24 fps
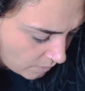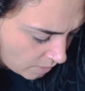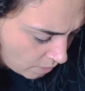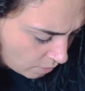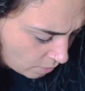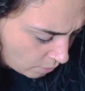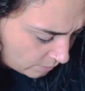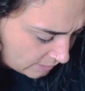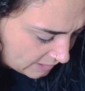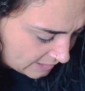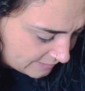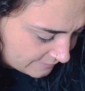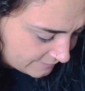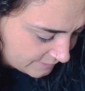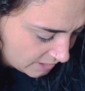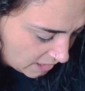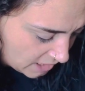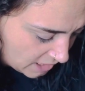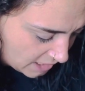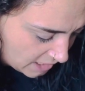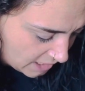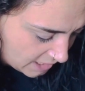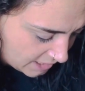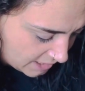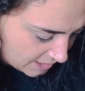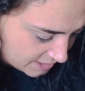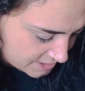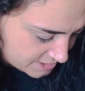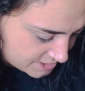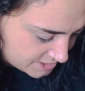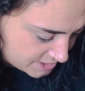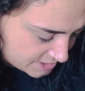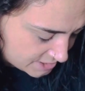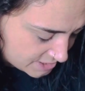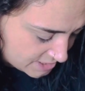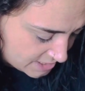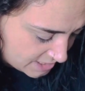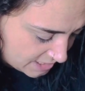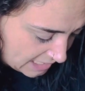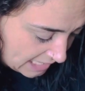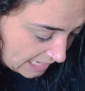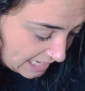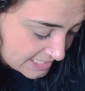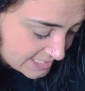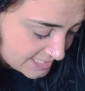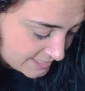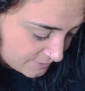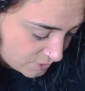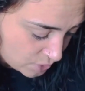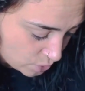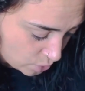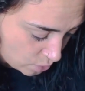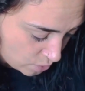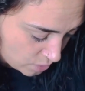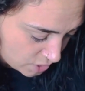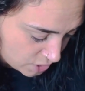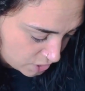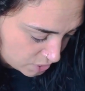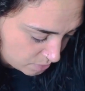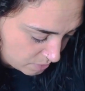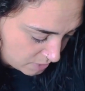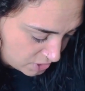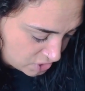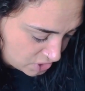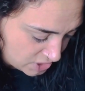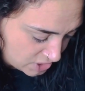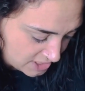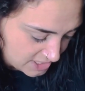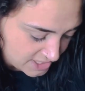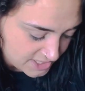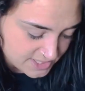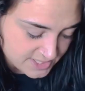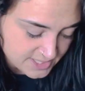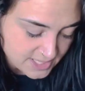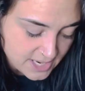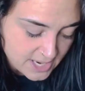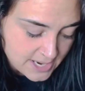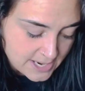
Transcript: we've got the Ace of Swords, which is,